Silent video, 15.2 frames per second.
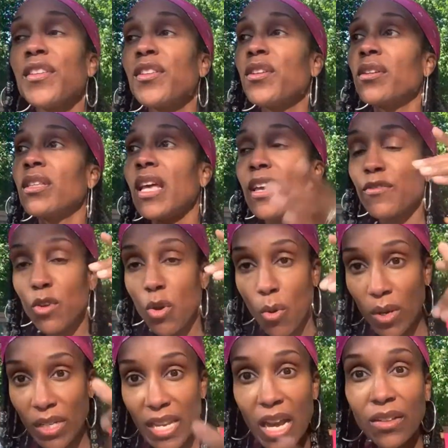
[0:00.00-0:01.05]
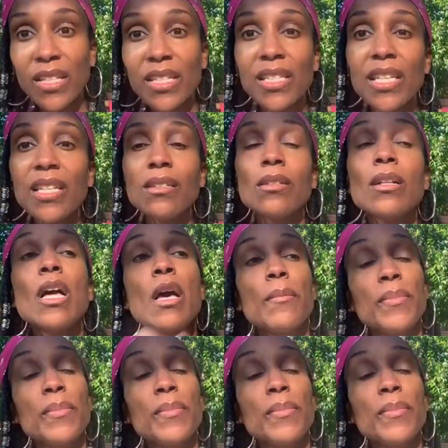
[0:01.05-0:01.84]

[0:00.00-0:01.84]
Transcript: in your life, going down this hill